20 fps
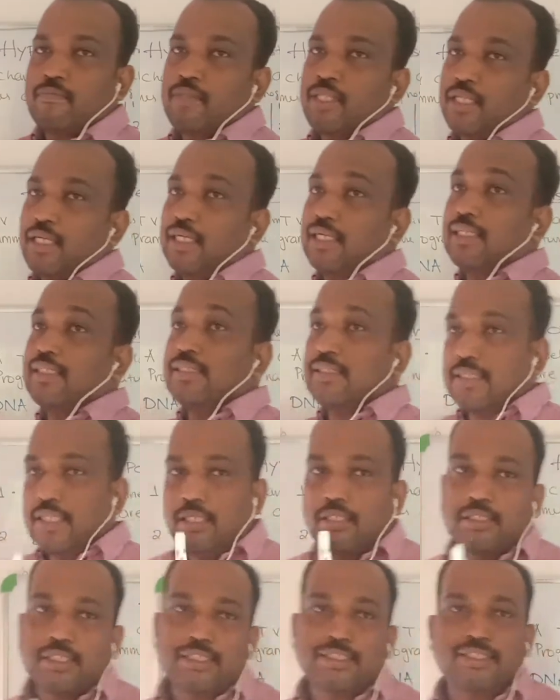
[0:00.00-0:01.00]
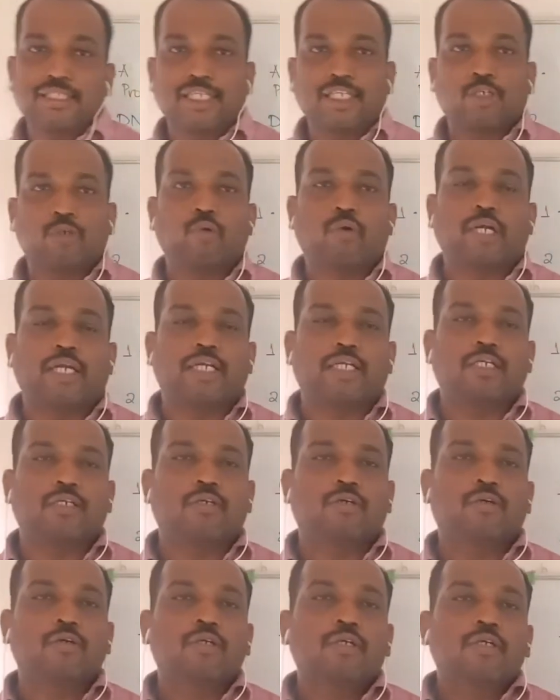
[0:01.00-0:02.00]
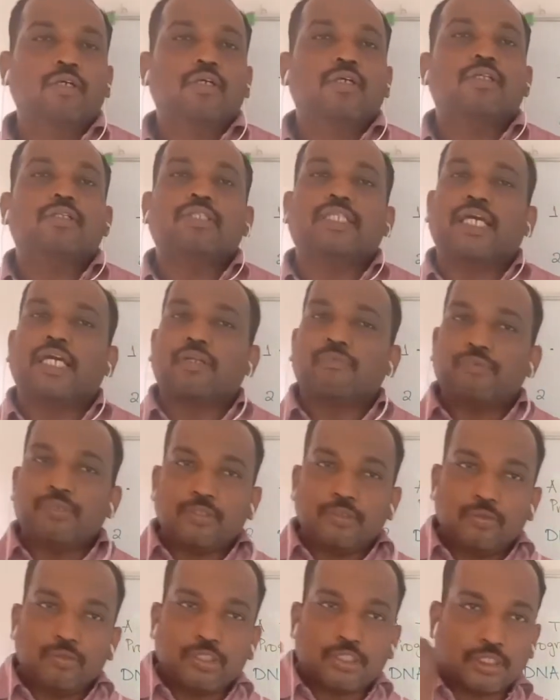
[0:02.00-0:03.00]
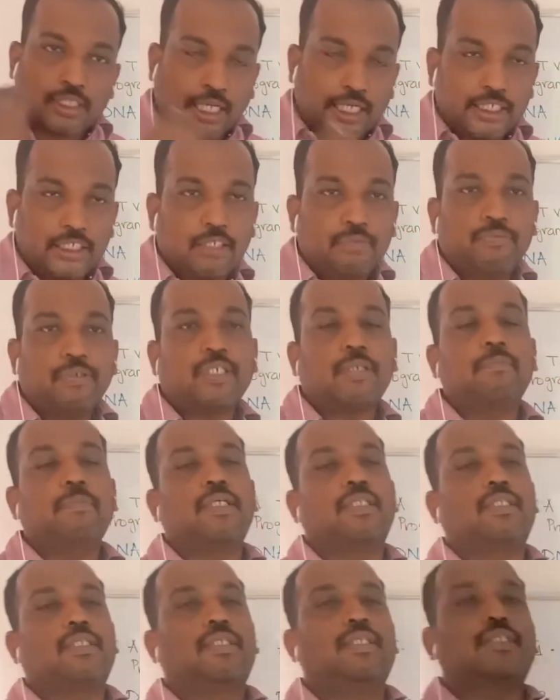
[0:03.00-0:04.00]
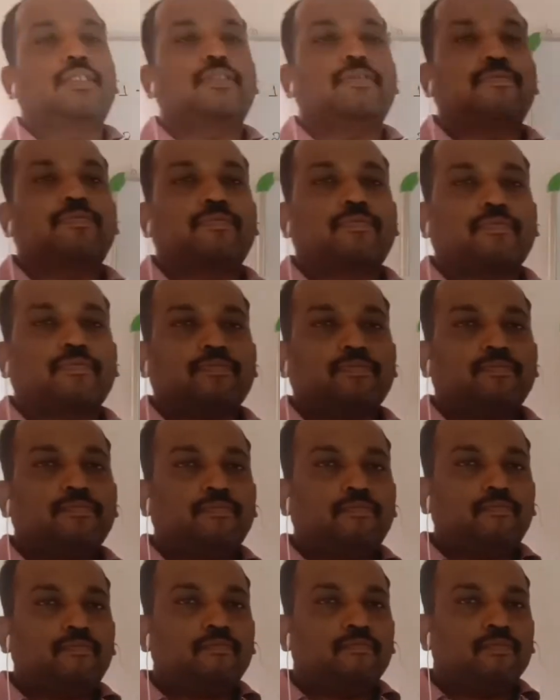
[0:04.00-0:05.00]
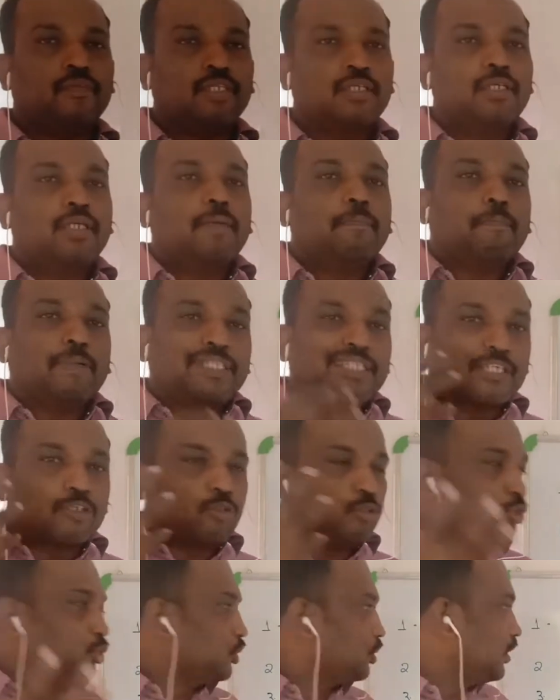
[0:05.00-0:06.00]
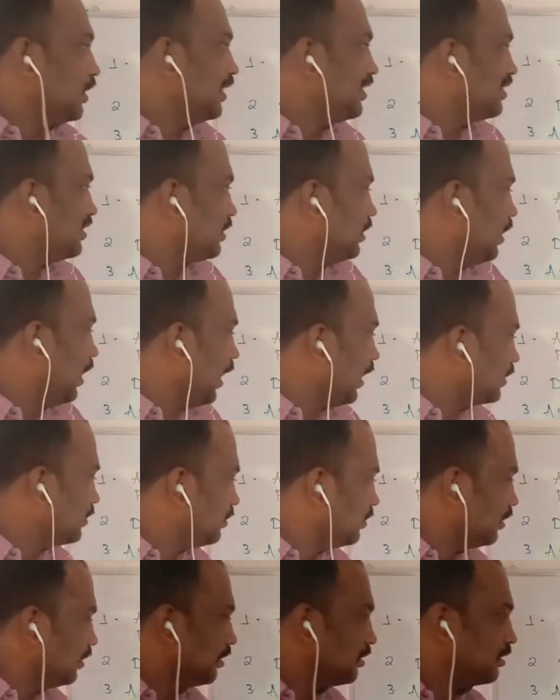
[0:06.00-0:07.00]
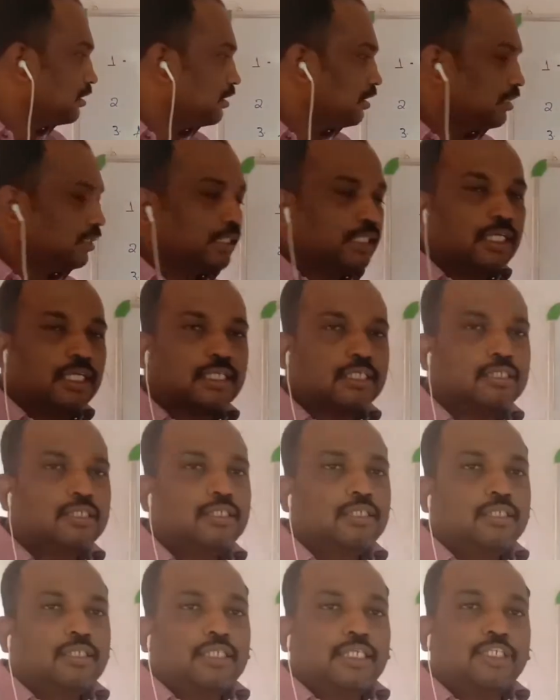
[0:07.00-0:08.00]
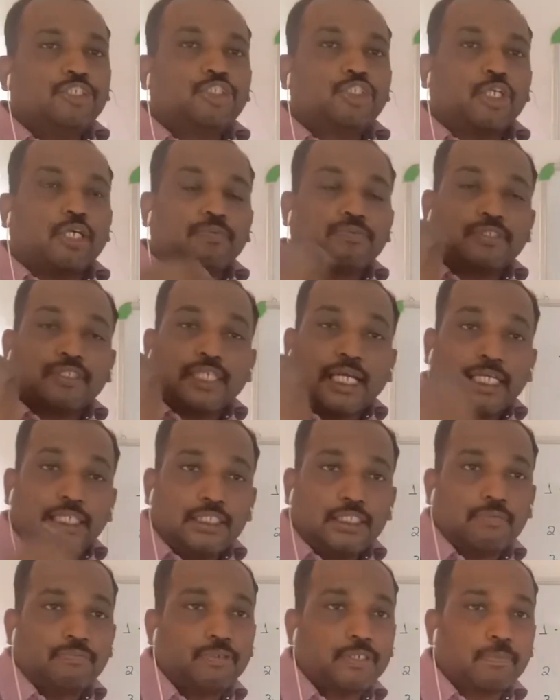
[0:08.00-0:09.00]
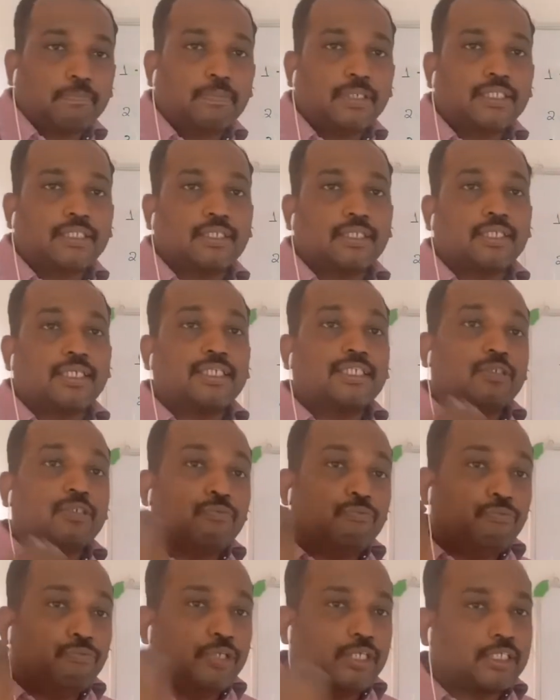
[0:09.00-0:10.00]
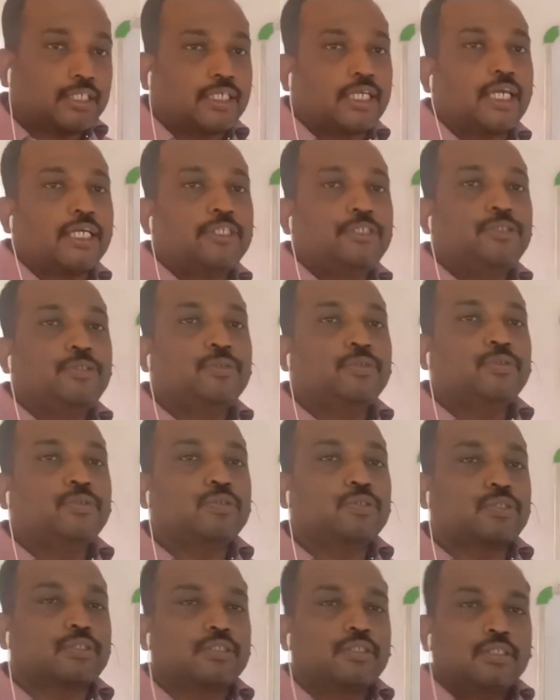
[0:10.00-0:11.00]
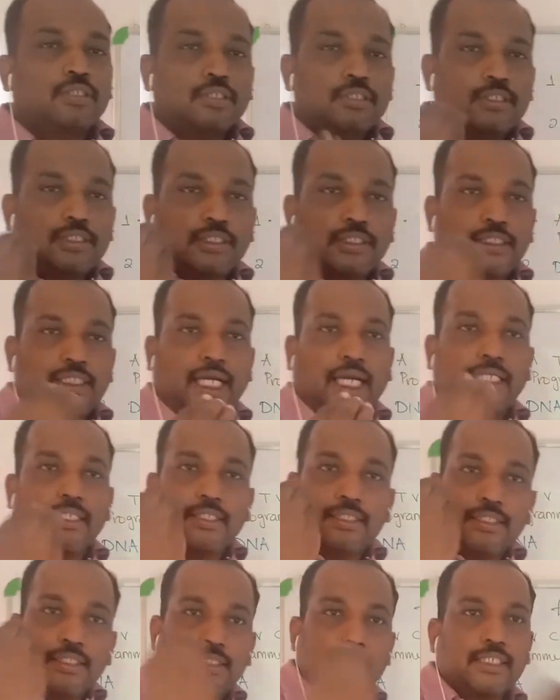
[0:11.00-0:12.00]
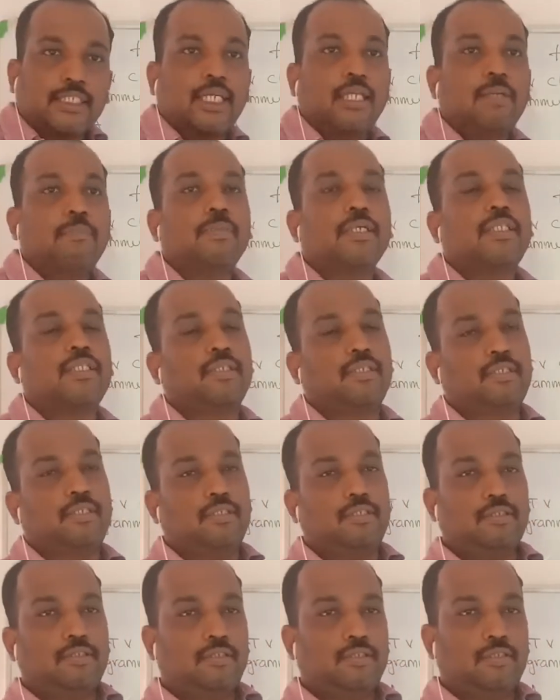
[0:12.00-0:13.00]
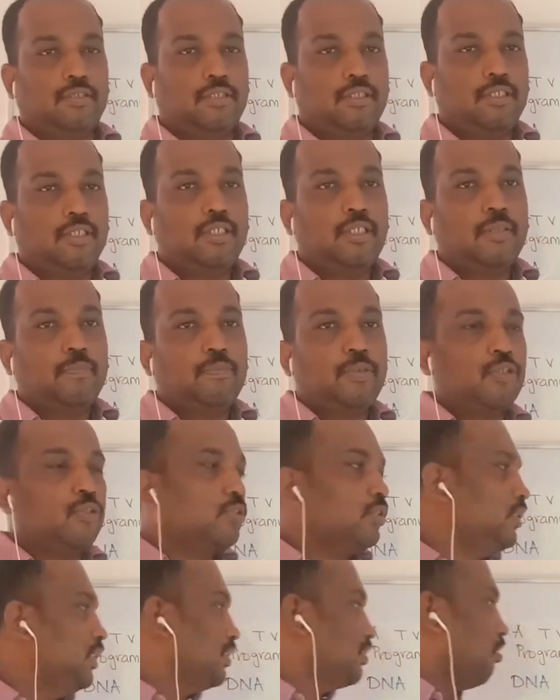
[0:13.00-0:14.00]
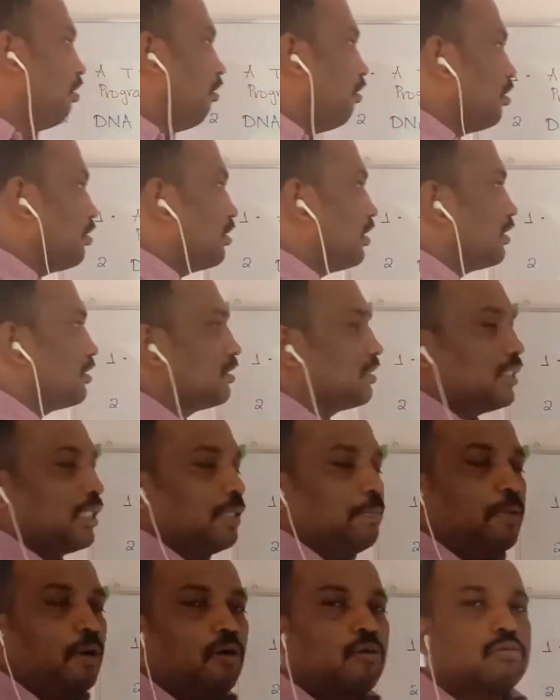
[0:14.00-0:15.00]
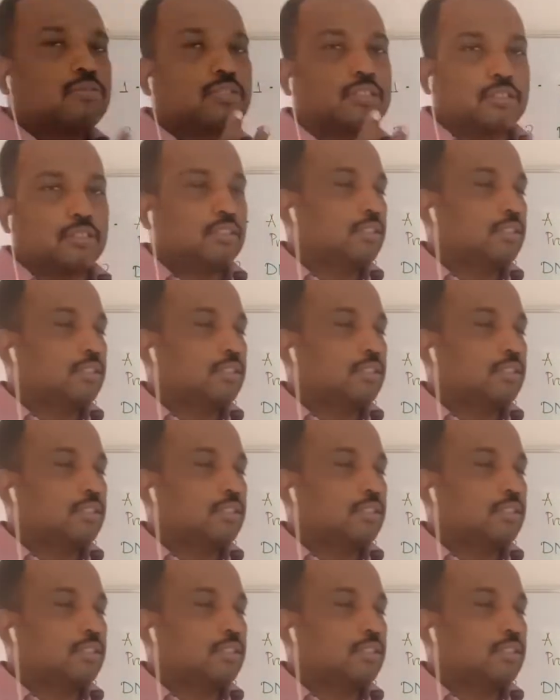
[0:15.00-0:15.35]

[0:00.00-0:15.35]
research is required. There we use scientific method. But the questions like this here, instead of scientific method, we can use statistical method, because these are all things about